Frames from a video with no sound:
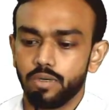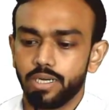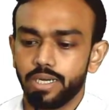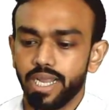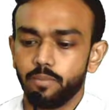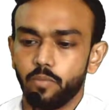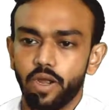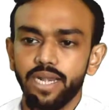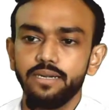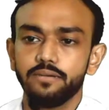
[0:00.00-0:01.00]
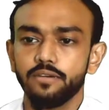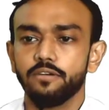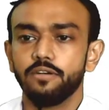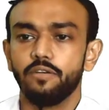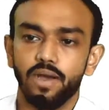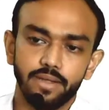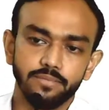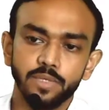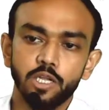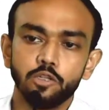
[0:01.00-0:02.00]
10.5.
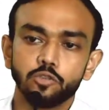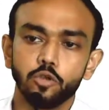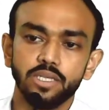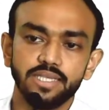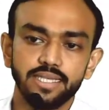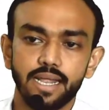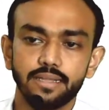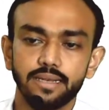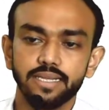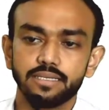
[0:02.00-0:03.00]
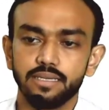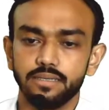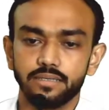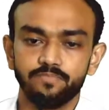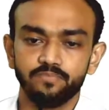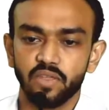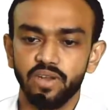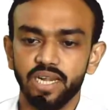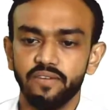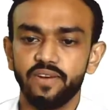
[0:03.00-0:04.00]
So this is are the distance we
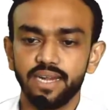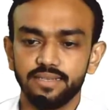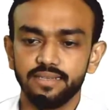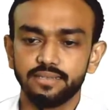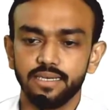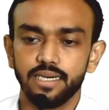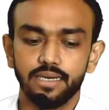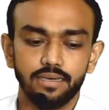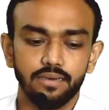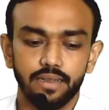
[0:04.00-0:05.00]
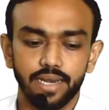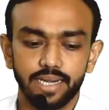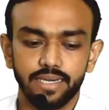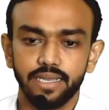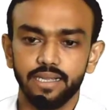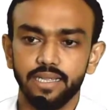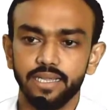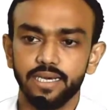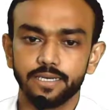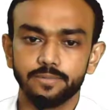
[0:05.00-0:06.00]
divide this rectangle
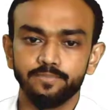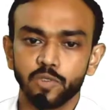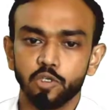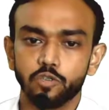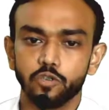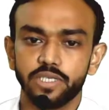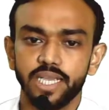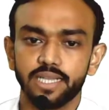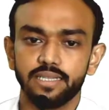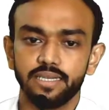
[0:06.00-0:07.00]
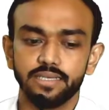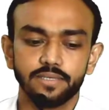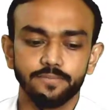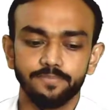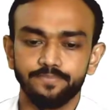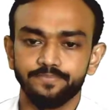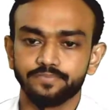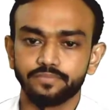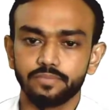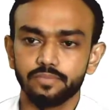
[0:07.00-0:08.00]
here. So check this.
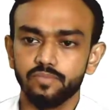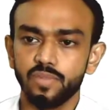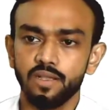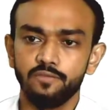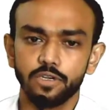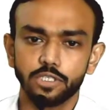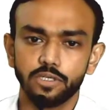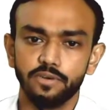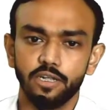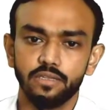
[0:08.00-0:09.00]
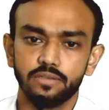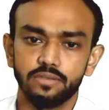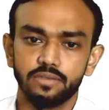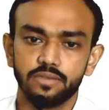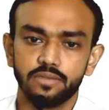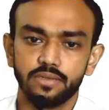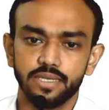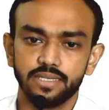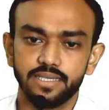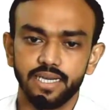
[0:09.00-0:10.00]
First of all 3
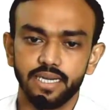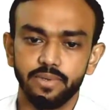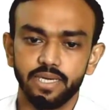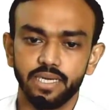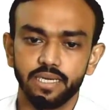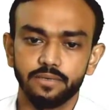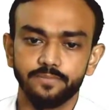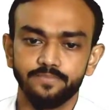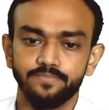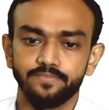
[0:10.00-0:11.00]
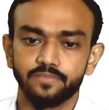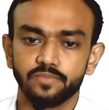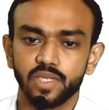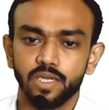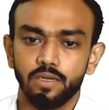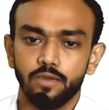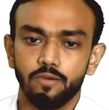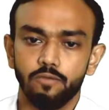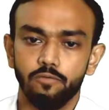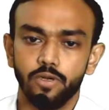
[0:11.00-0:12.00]
cm,
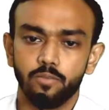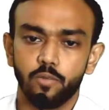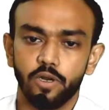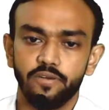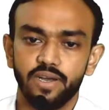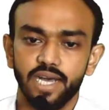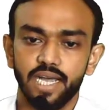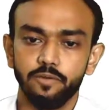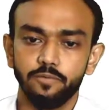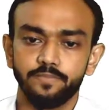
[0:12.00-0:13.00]
1.5